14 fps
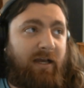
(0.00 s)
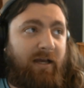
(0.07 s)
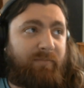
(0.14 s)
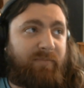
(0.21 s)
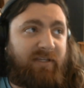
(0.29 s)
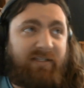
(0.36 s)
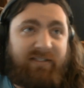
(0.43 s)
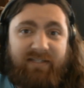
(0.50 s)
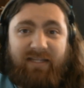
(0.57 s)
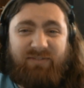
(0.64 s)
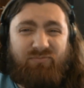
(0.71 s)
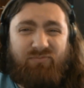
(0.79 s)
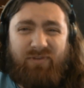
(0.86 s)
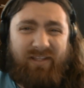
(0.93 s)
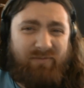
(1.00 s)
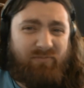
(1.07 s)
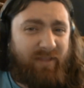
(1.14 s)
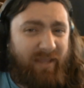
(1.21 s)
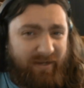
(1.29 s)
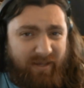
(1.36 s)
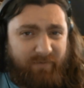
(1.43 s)
because that's really
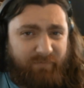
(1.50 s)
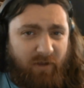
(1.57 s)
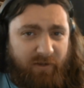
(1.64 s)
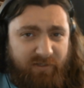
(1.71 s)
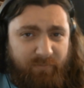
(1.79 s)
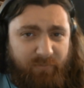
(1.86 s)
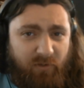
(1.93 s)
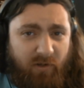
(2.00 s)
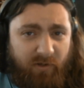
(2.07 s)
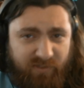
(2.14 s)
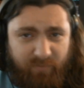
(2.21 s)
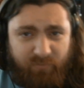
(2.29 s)
where that kind of content belongs,